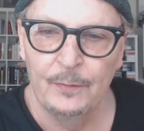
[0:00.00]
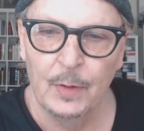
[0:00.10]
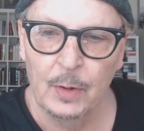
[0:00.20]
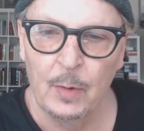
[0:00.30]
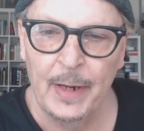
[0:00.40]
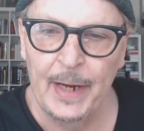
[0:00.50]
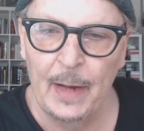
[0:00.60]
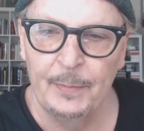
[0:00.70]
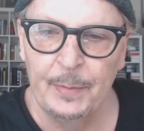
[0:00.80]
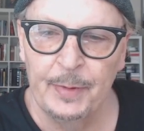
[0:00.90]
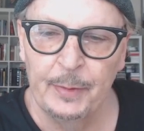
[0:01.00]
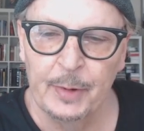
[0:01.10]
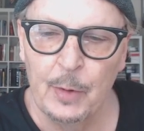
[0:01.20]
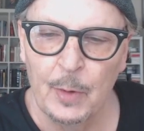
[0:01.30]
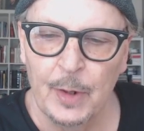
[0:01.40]
for a great album to be
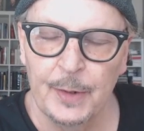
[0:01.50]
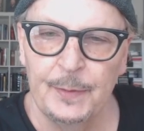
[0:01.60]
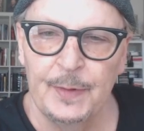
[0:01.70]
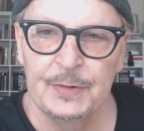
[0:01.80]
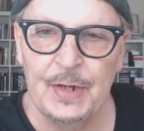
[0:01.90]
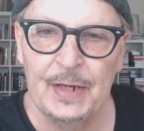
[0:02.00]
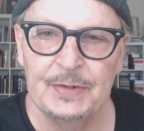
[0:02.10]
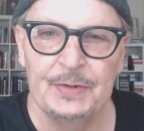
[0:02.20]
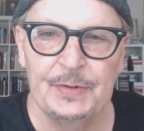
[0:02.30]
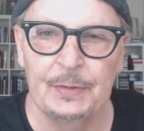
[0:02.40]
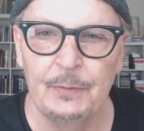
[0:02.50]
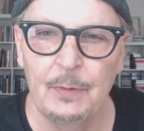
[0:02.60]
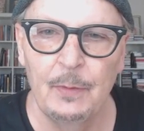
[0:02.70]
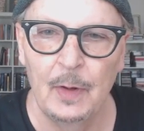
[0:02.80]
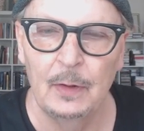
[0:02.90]
recorded. In this case, it's a
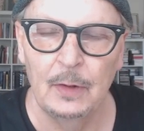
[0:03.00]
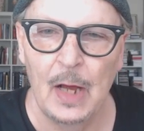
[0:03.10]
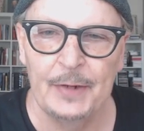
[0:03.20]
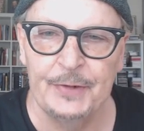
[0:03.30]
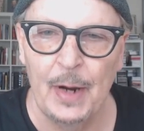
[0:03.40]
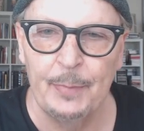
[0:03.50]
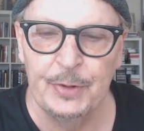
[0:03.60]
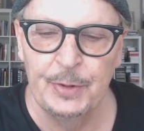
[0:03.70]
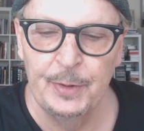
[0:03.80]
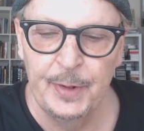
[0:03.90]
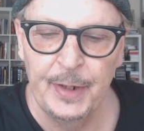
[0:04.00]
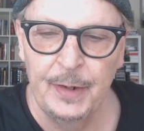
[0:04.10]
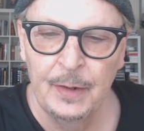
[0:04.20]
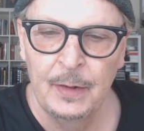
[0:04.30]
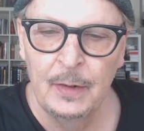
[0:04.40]
lost
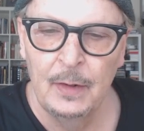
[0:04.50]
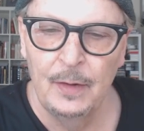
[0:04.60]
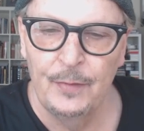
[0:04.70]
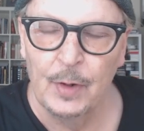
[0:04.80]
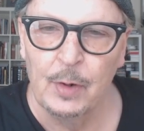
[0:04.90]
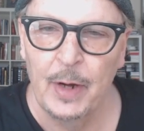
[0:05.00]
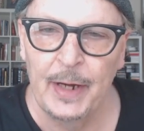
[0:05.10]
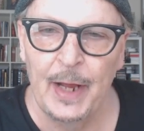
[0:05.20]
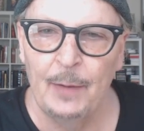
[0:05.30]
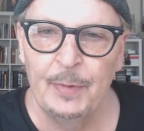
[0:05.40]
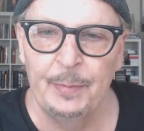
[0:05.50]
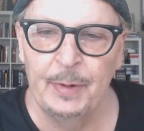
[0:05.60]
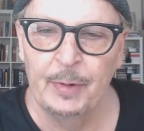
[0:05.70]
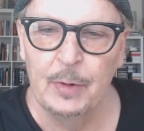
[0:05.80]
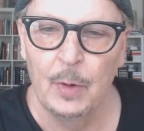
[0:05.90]
opportunity for a great album to
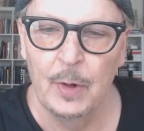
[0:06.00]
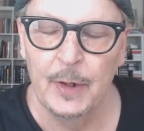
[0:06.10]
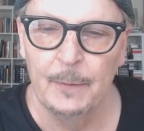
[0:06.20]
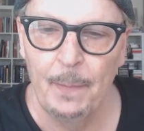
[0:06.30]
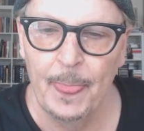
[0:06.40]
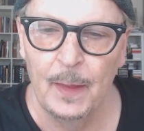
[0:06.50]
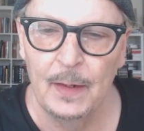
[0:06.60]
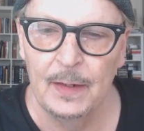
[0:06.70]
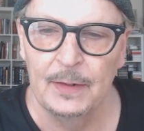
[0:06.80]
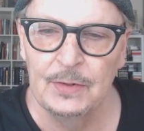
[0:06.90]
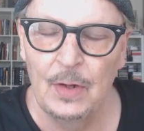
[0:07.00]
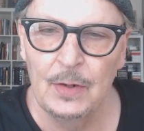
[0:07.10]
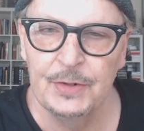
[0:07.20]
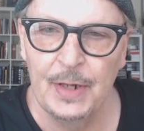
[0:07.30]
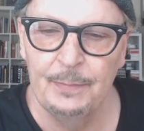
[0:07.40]
be recorded. And as
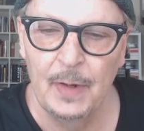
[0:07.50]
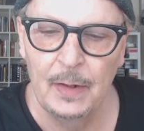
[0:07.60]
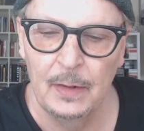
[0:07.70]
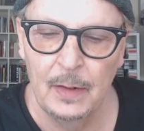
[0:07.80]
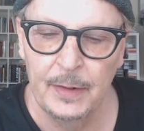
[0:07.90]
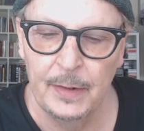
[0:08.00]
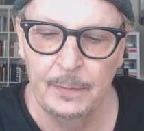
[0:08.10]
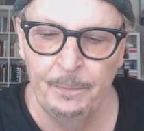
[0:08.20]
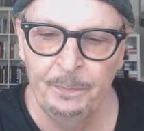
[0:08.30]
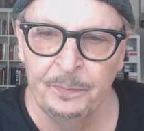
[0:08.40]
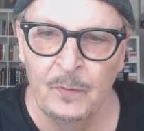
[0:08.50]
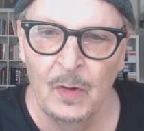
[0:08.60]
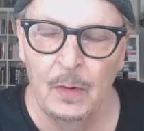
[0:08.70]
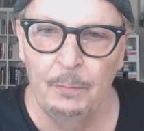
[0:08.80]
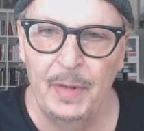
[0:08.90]
long as I'm on a
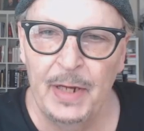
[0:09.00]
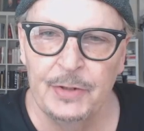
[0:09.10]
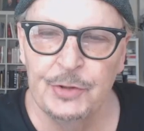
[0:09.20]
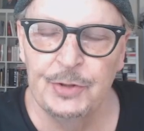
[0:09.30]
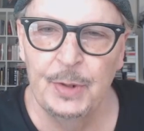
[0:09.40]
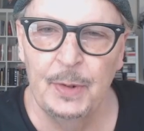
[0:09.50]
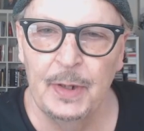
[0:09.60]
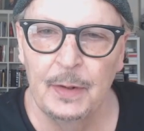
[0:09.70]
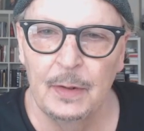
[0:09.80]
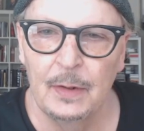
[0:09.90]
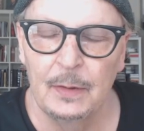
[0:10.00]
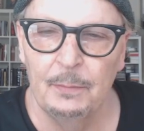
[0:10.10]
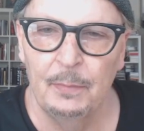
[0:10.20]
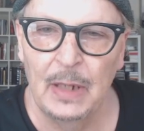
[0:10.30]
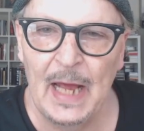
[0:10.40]
binge doing
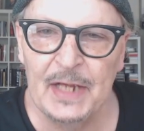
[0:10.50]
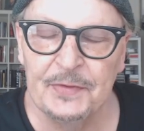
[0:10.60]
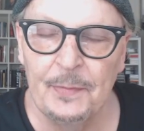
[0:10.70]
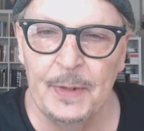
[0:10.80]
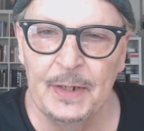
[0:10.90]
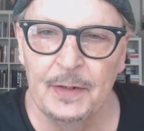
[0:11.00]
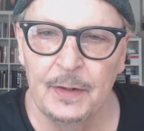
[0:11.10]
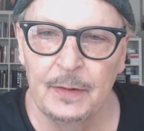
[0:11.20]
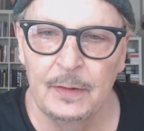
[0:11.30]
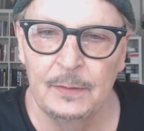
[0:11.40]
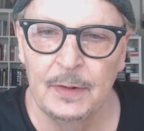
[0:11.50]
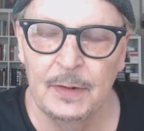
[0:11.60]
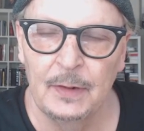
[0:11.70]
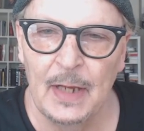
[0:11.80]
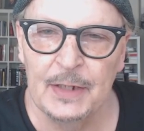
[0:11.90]
blasphemy in
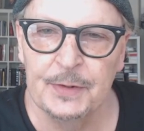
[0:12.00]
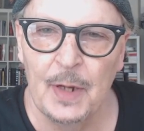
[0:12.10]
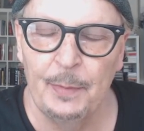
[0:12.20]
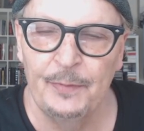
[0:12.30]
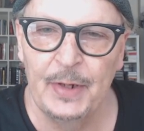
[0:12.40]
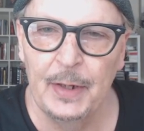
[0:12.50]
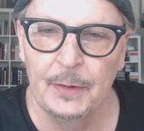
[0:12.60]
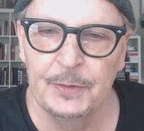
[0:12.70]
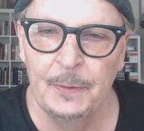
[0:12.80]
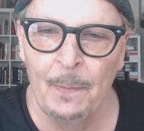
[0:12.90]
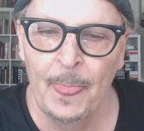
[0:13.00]
the last couple of videos,